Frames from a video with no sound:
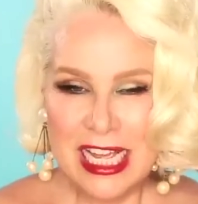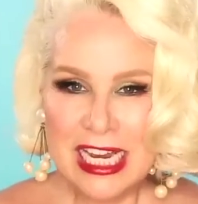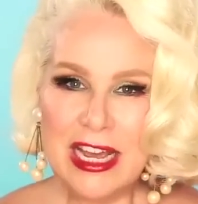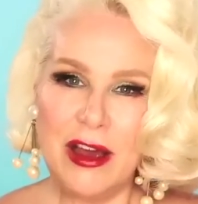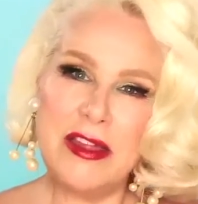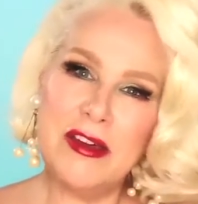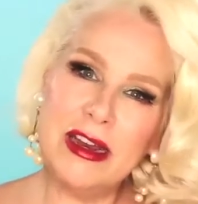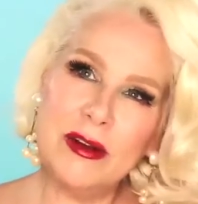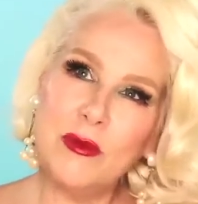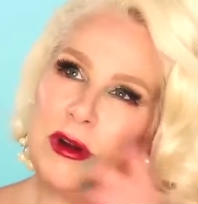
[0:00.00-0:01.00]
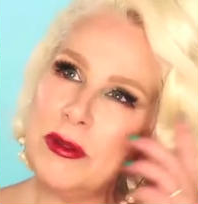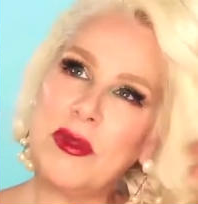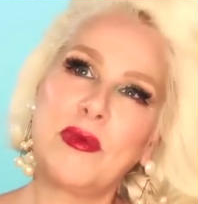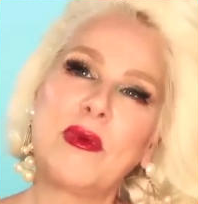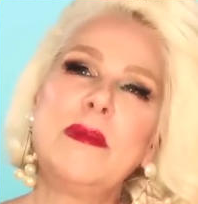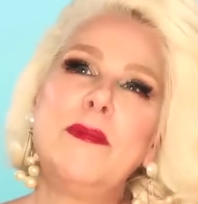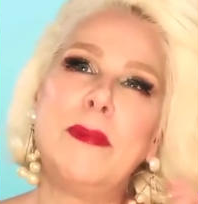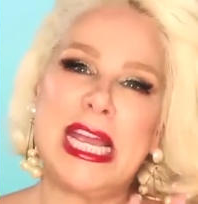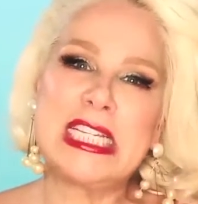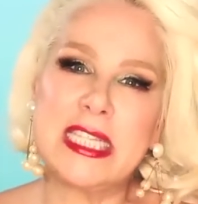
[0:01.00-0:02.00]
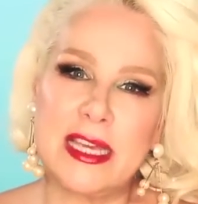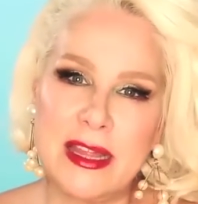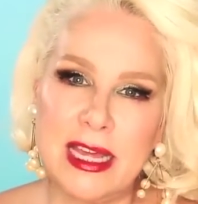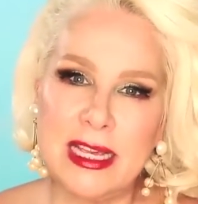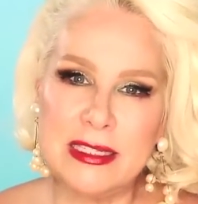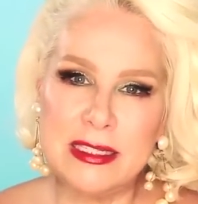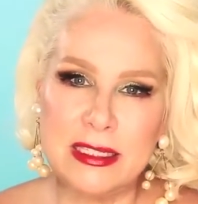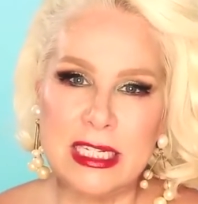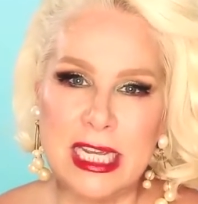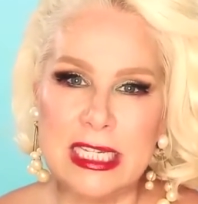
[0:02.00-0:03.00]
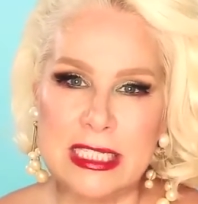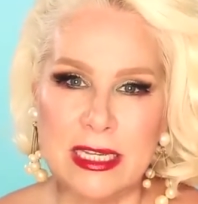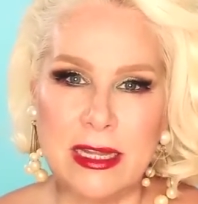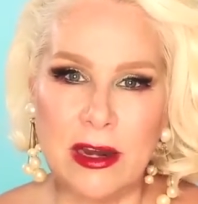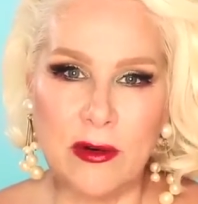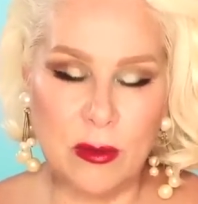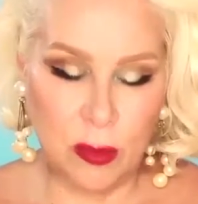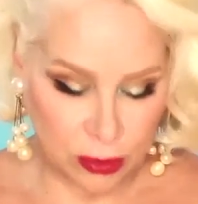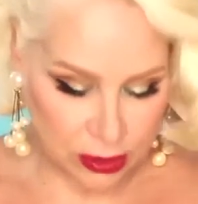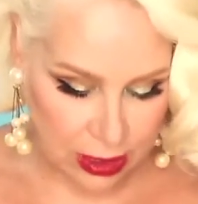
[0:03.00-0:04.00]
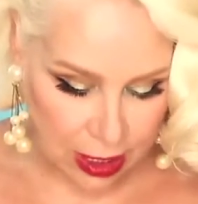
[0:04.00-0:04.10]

Now, I thought, what are the three basic things in kissing that are important?